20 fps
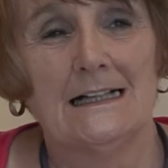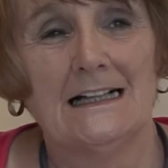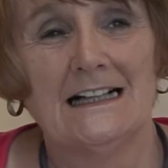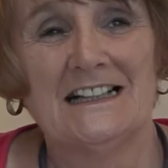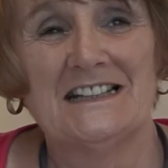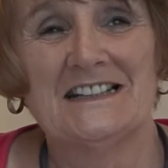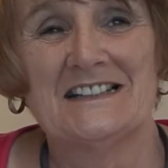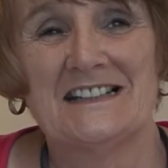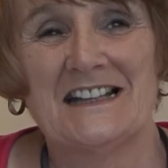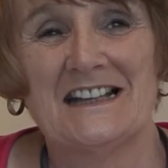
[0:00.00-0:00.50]

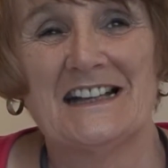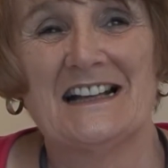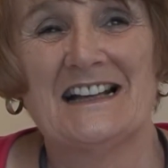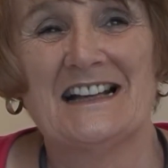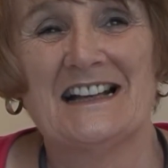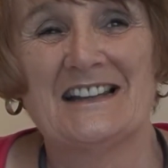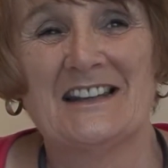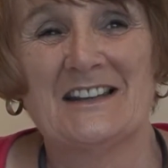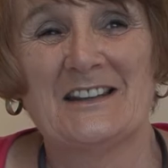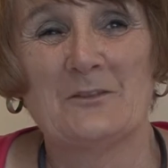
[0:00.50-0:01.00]
And
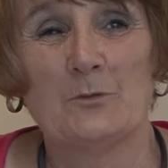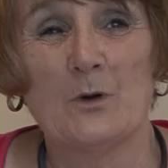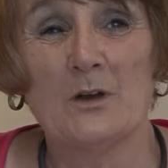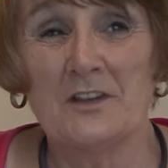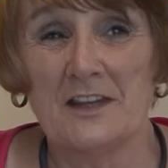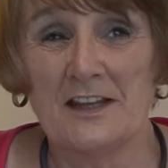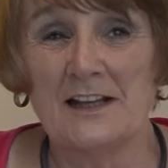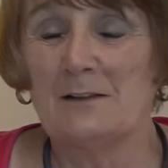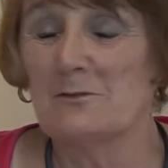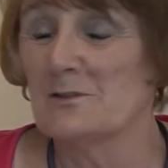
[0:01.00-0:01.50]
the
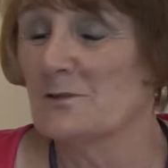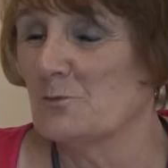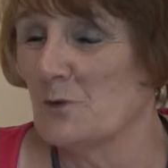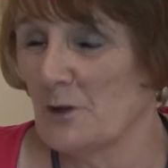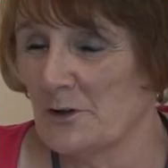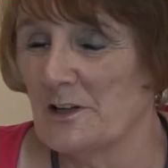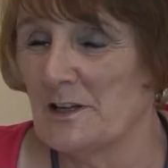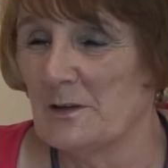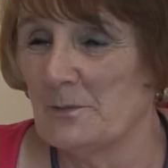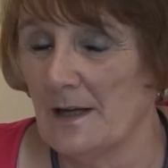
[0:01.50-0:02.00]
one thing I was
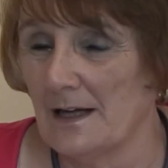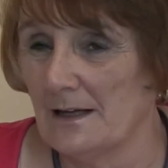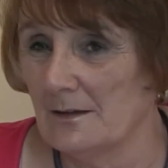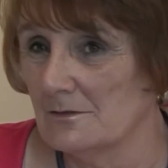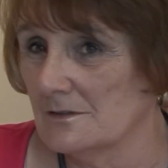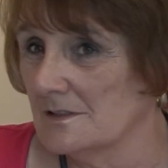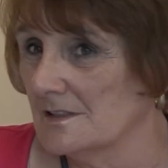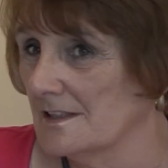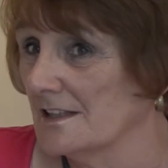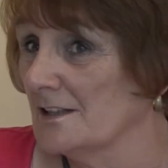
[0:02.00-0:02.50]
worried
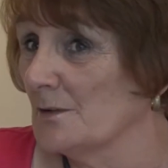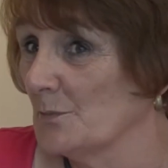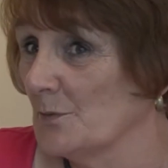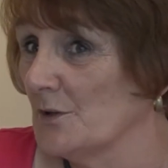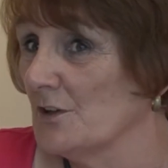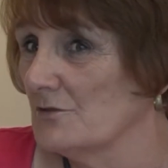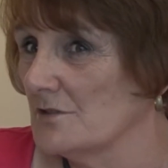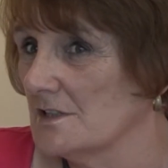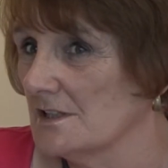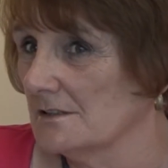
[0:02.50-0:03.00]
about was the
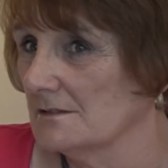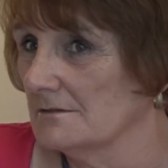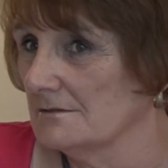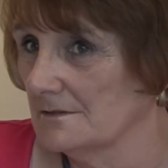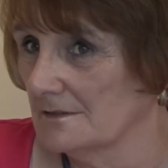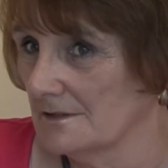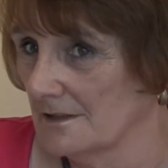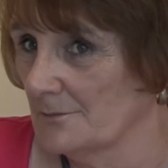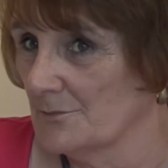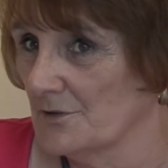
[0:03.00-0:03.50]

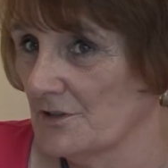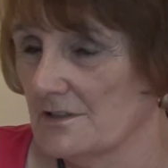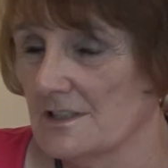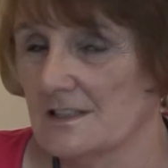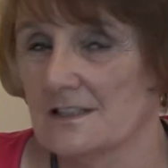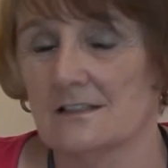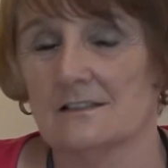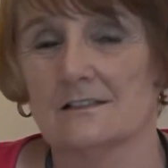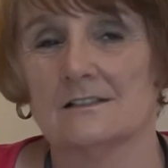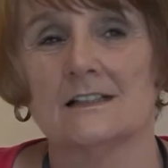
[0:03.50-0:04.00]
computer
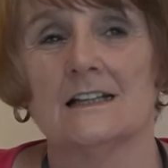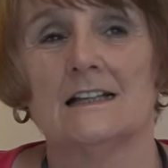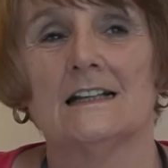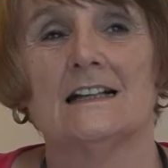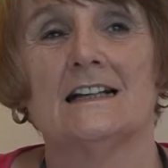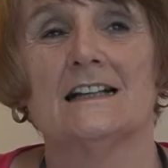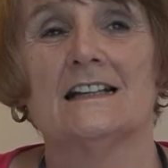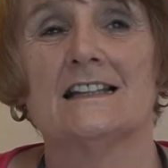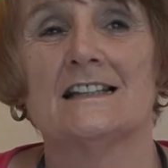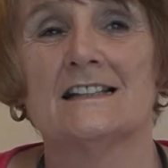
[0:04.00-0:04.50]
skills.
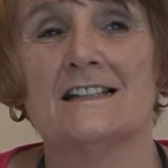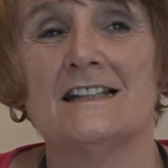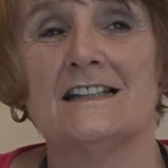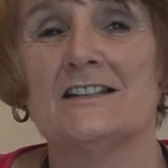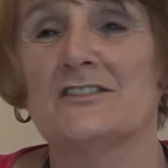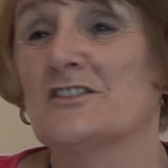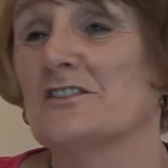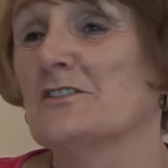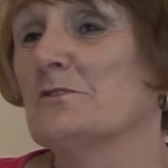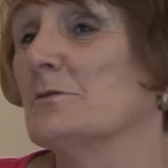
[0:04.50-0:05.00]
And the
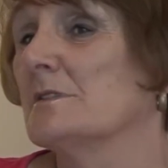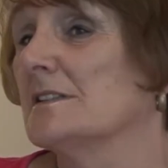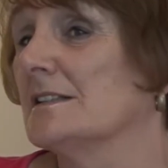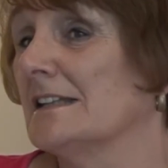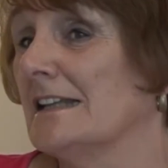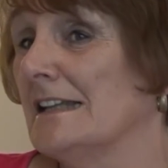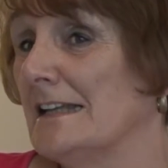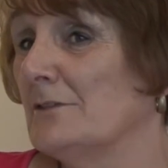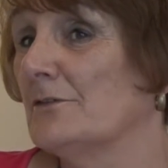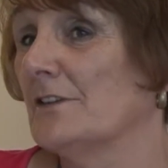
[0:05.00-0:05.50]
teacher who was
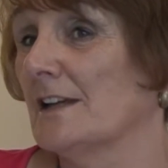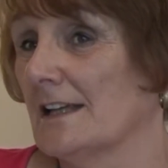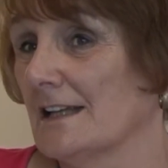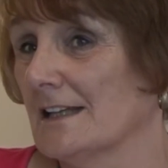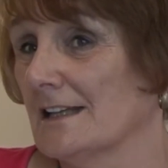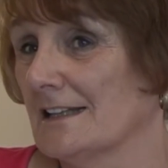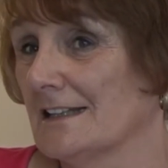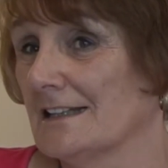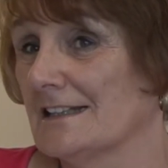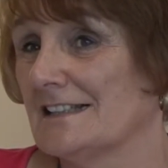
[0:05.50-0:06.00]
leaving,
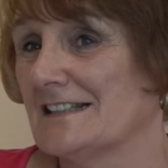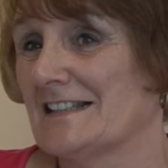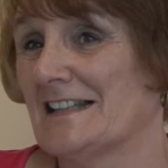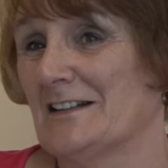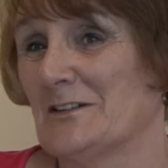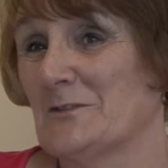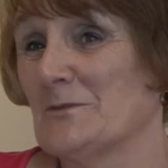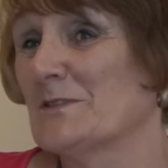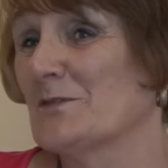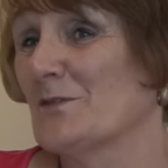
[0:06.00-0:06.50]

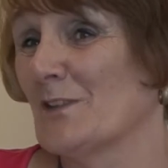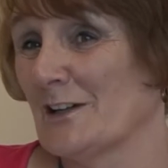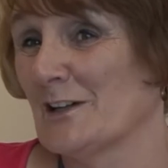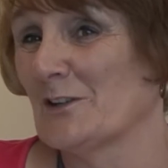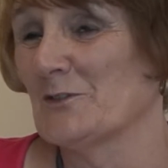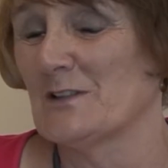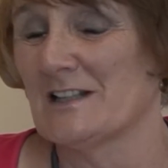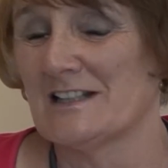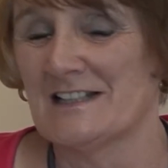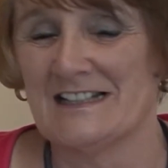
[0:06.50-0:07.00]
so was very
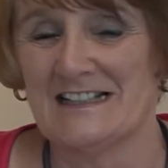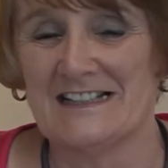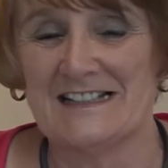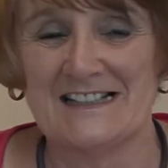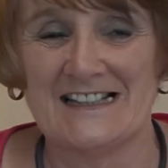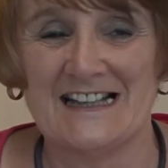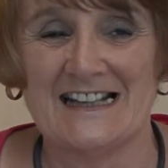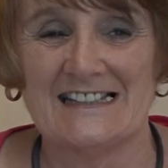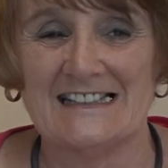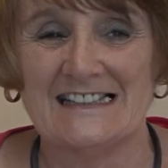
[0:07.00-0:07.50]
good at it,
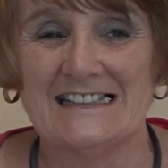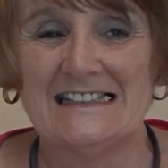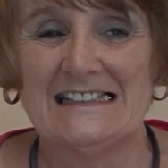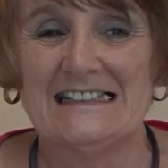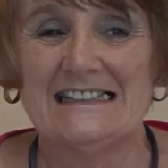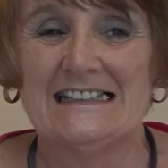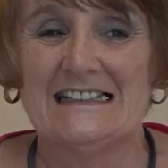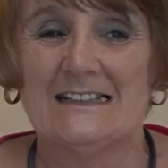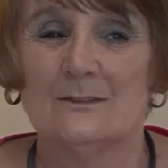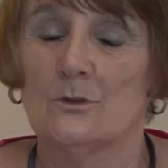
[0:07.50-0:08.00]
said,
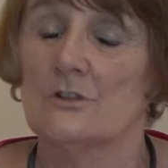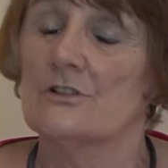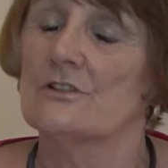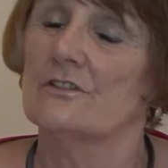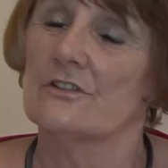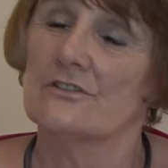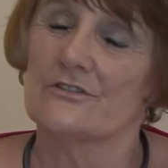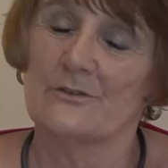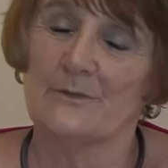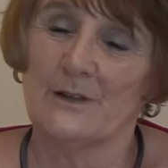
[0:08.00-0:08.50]
"What
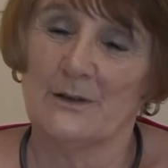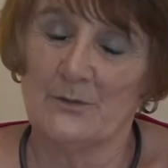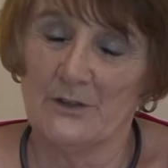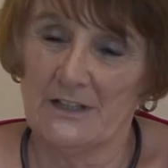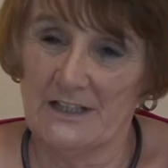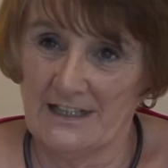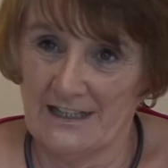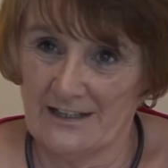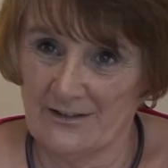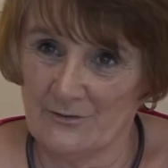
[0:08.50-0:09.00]
you've got to remember
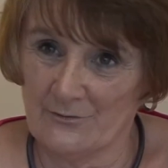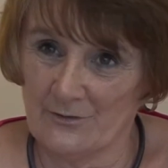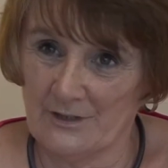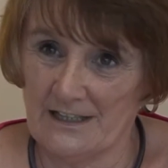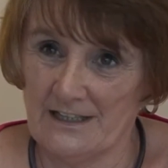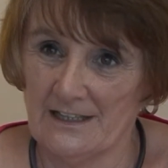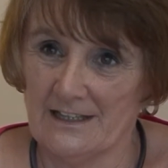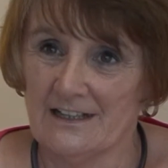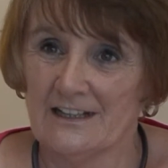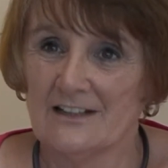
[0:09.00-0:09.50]
in year
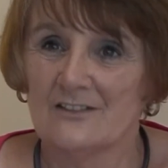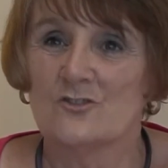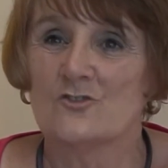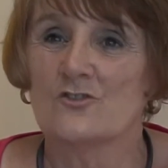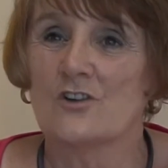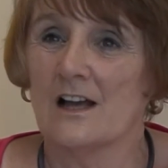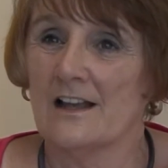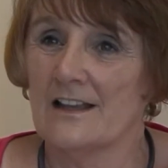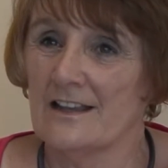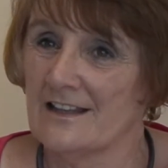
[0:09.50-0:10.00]
three,
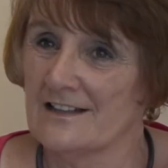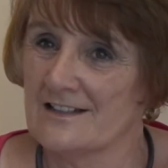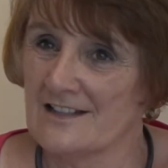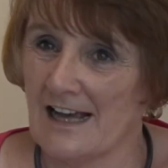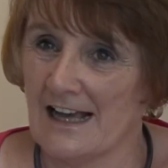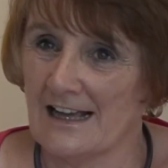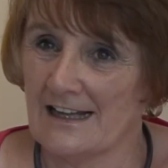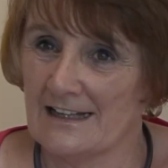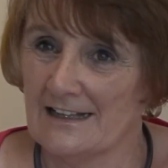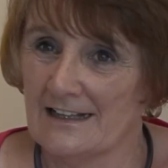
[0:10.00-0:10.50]
try the
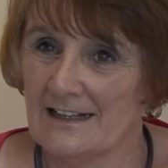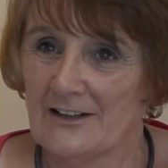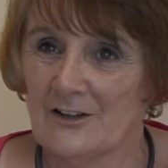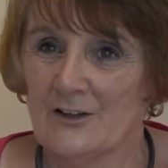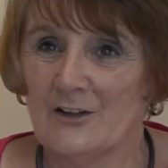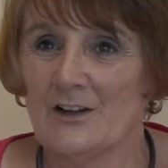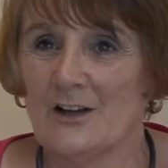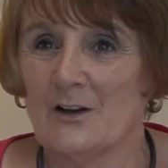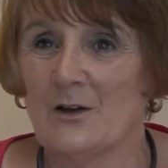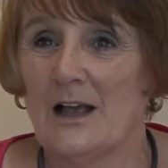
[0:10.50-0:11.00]
tack.
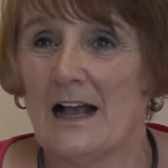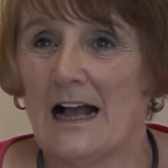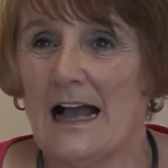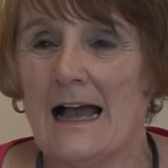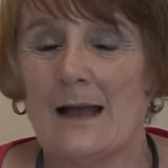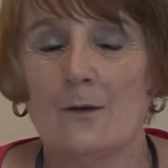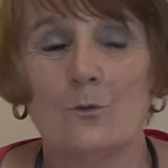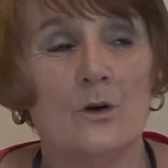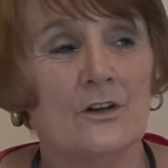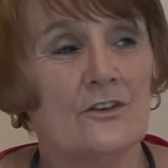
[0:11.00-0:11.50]
You know,
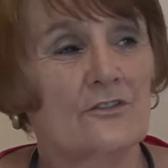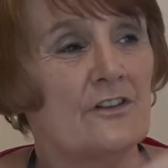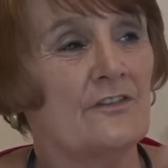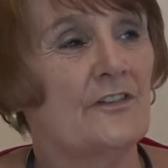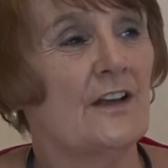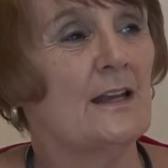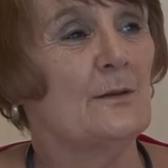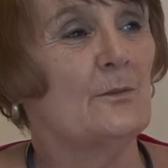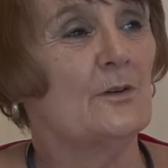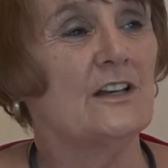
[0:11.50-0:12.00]
I wonder
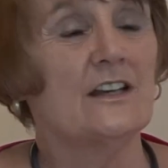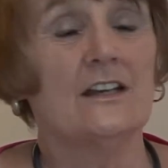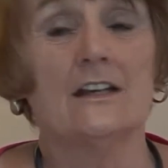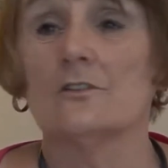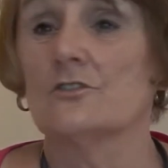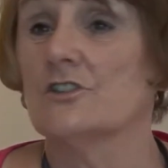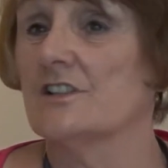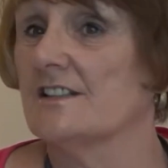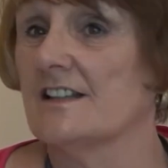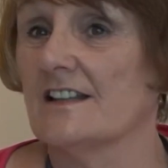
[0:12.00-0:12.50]
if anybody
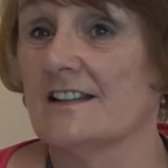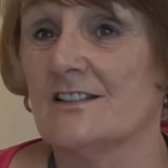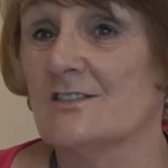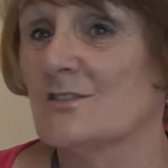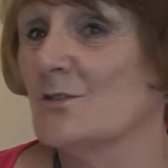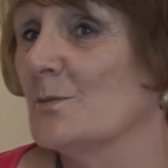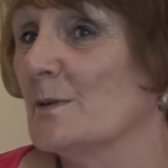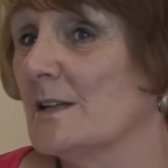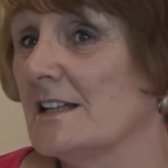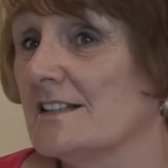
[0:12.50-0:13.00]
knows," she said,
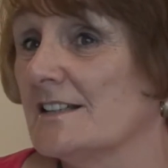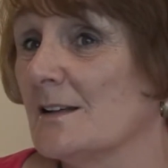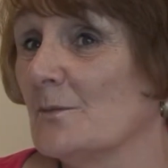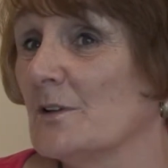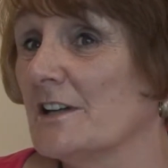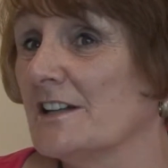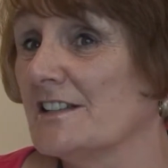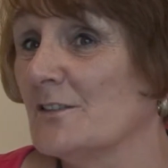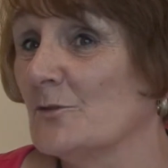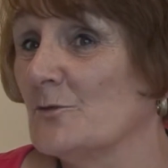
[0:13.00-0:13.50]
"there's already
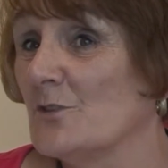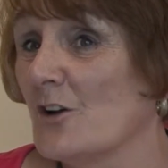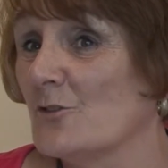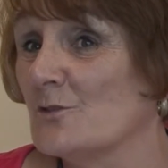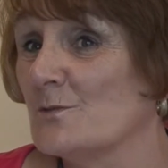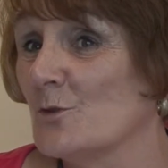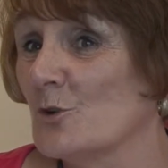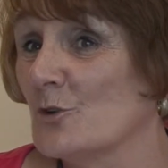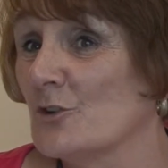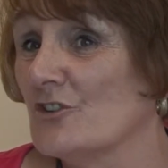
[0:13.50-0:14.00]
somebody who
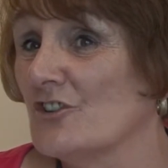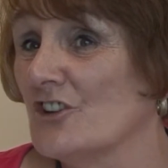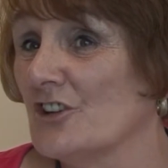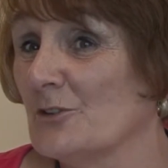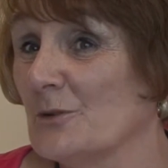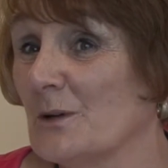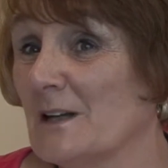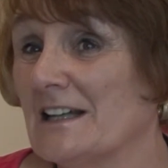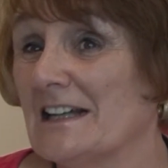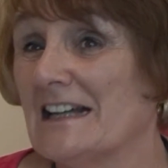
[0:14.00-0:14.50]
knows more than you."